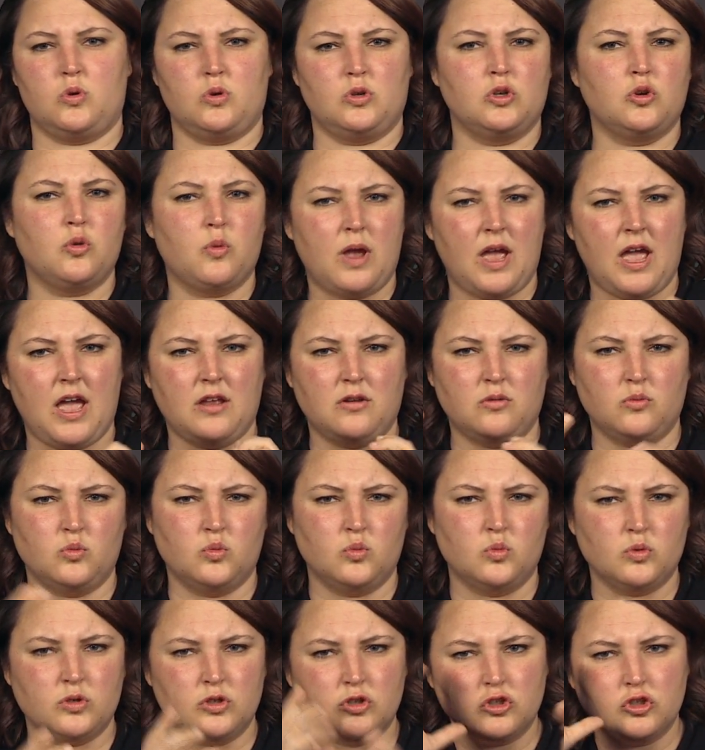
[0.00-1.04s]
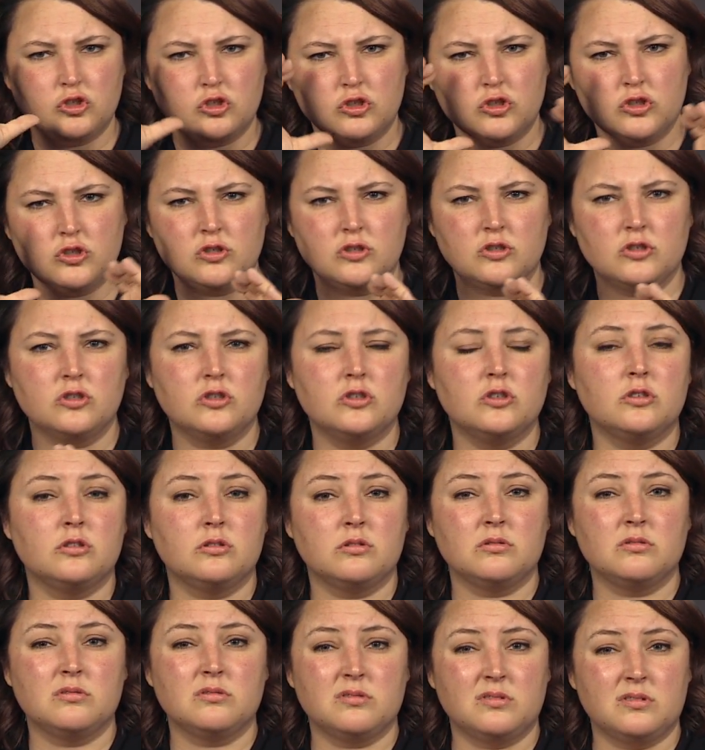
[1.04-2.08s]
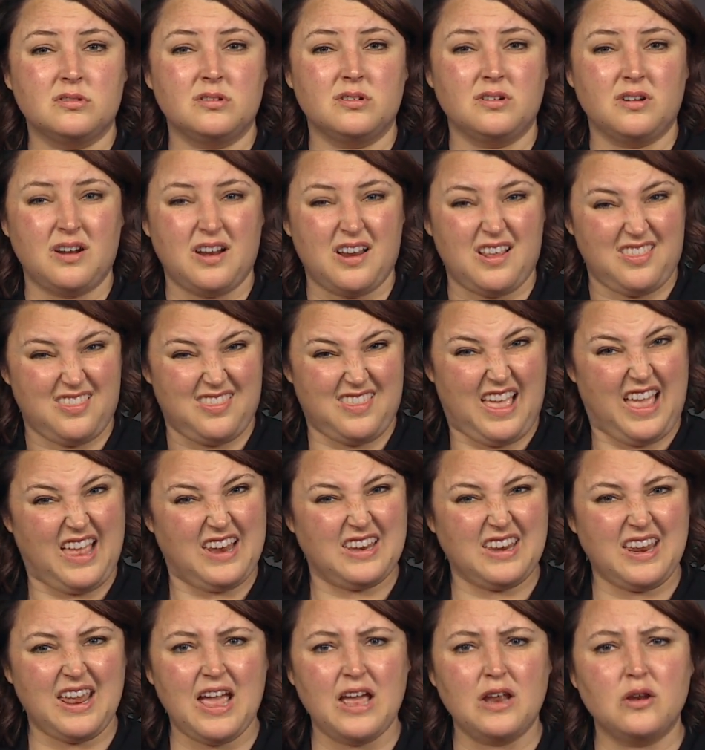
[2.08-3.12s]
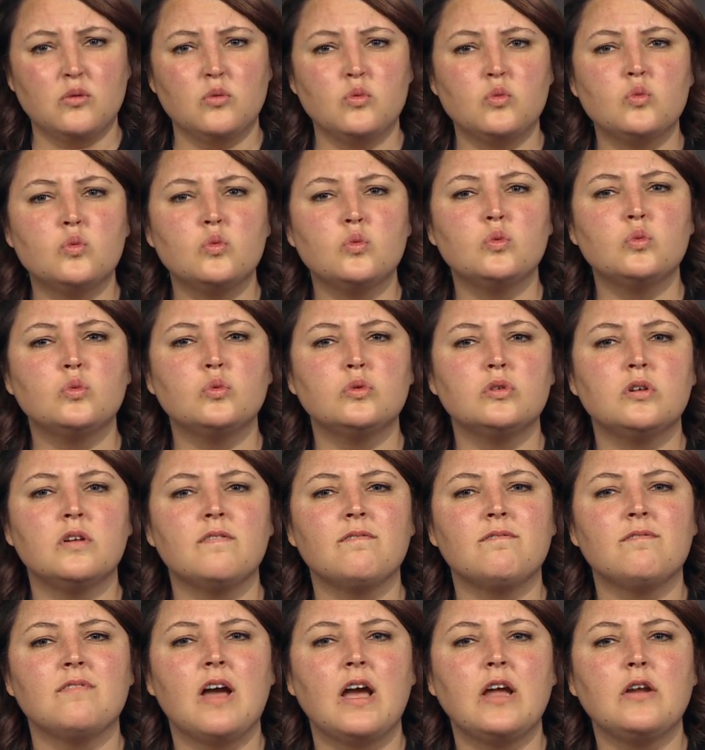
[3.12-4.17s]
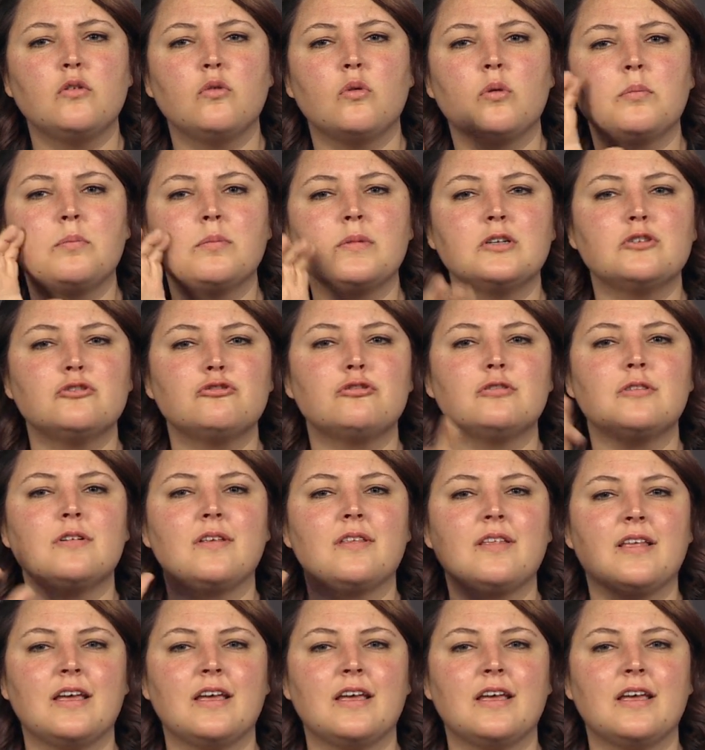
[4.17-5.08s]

that you can find your pictures later. So do put some relevant things in there.